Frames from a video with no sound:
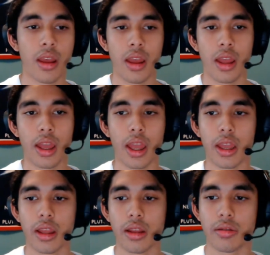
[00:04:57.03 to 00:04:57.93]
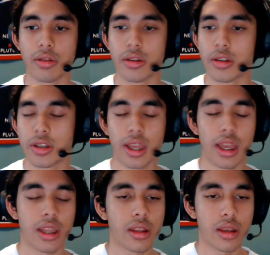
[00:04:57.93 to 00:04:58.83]
and just
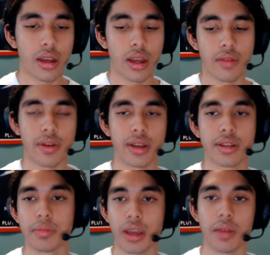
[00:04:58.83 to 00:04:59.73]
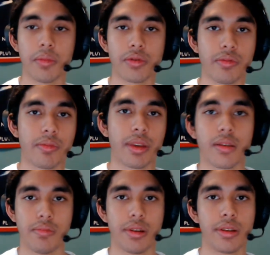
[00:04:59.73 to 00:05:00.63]
any kind of custom cables will make a
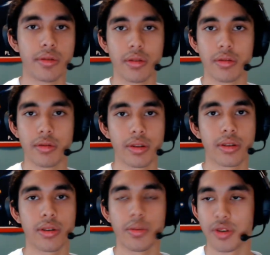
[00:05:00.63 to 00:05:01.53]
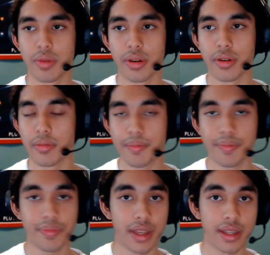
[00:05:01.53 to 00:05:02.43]
build so much better.
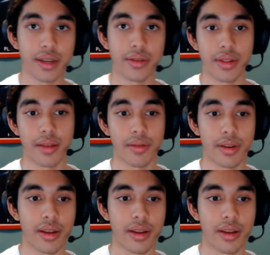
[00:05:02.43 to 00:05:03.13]
I tell you that right now.